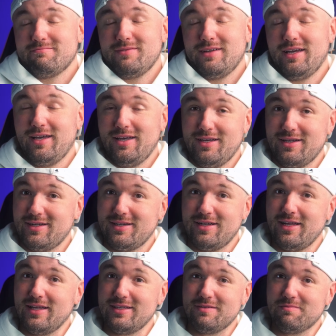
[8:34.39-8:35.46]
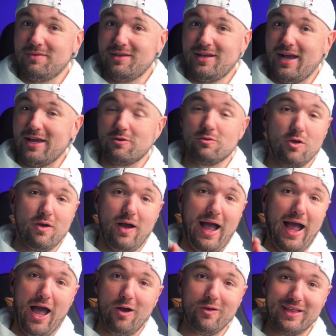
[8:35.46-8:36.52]
I don't know
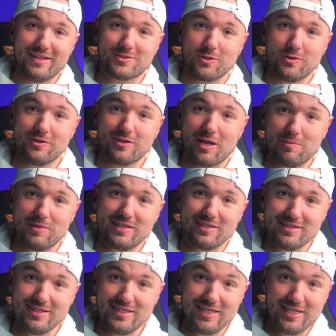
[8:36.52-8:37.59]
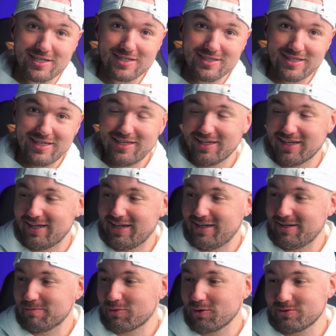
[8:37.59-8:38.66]
how that's going to come in legally.
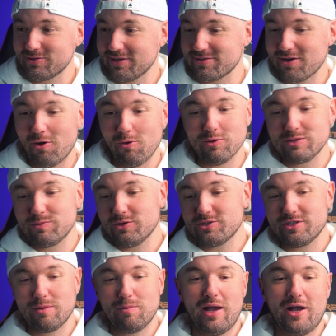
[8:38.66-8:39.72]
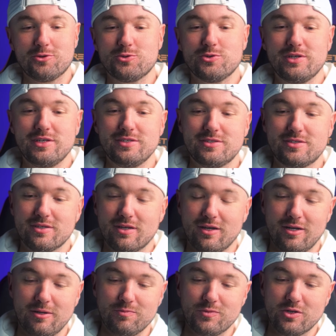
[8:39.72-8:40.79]
Proton's always pushing the boundaries.
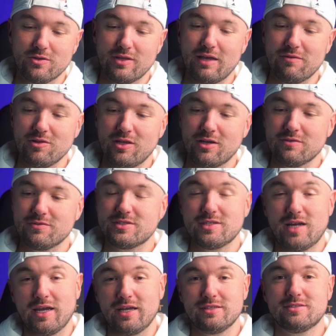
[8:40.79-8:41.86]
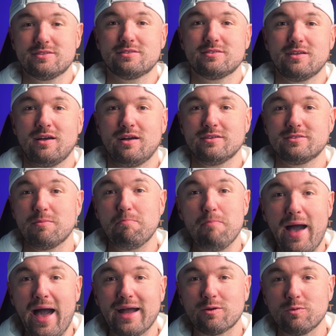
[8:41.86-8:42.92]
You know, they have a lot of science to
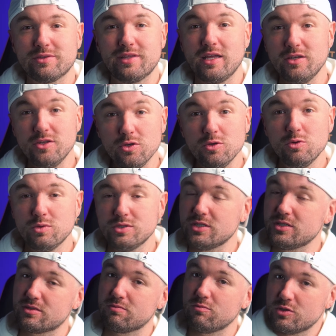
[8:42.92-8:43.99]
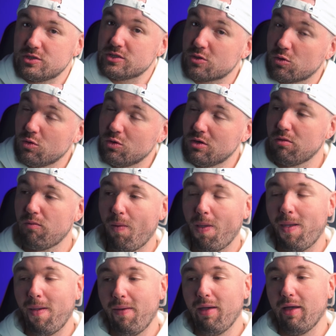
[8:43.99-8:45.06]
back what they do, which is cool.
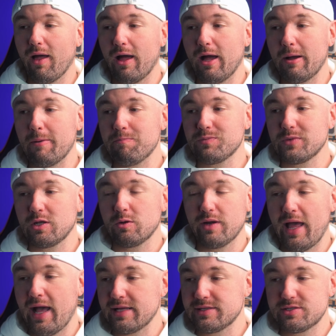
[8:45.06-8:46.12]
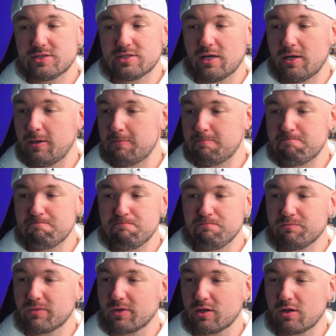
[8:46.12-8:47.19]
You know, it adds
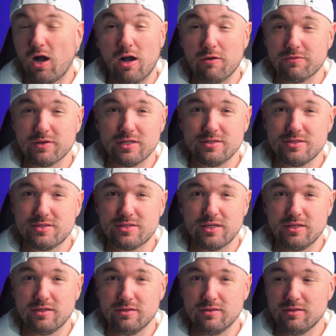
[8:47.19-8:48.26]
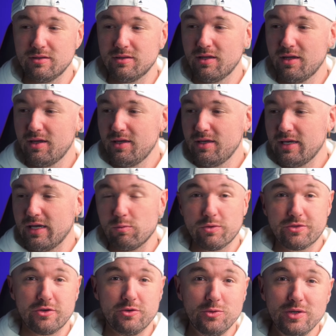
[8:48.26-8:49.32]
some confidence in
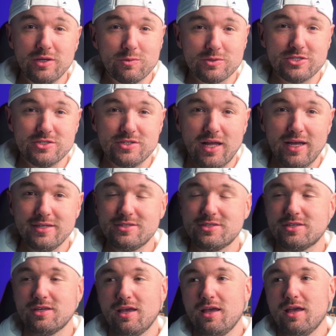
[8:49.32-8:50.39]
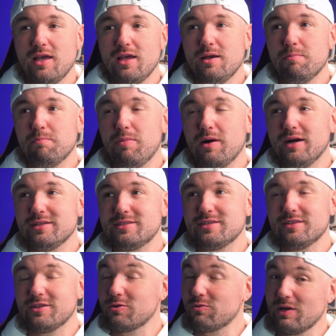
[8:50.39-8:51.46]
what they're doing, which is nice. But
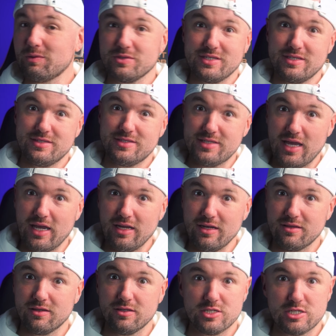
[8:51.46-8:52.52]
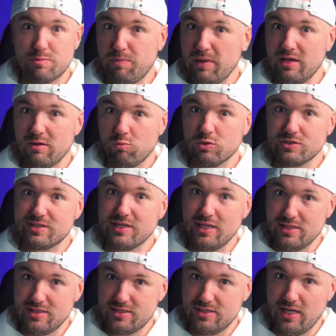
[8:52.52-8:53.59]
the grit was insane. The spin was
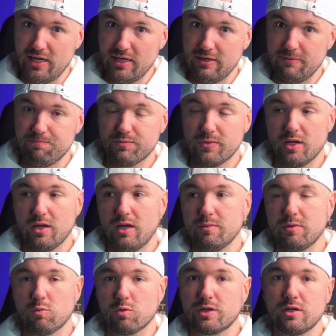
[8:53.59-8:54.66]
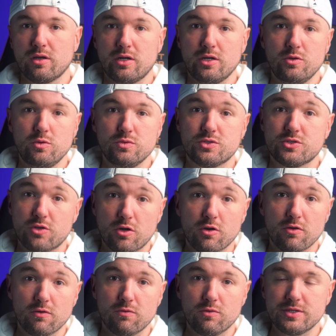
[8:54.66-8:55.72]
insane. I've been working on a new
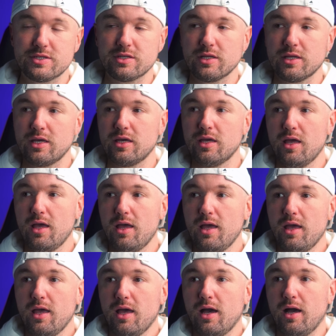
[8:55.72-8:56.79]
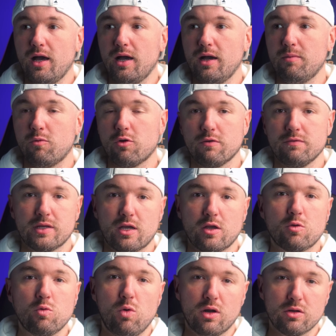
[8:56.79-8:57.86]
serve recently, more of like a
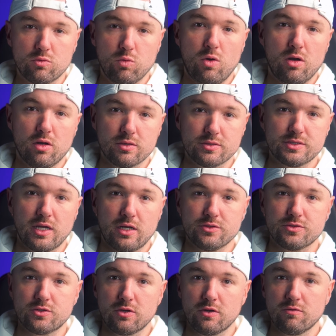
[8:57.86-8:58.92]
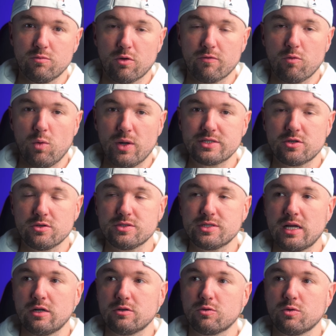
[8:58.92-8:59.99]
Kwang Duong style serve, more of a Western
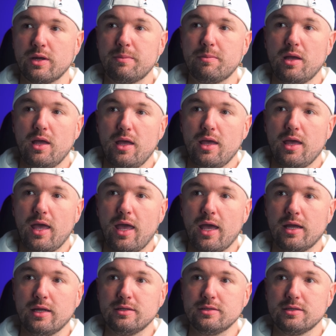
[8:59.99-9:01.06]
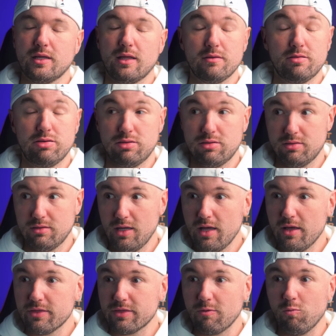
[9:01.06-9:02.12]
style grip, and
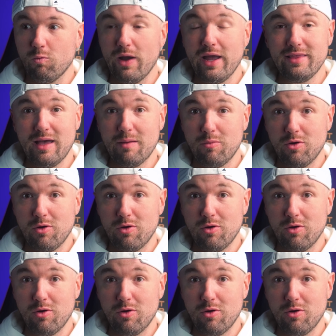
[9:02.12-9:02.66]
the way that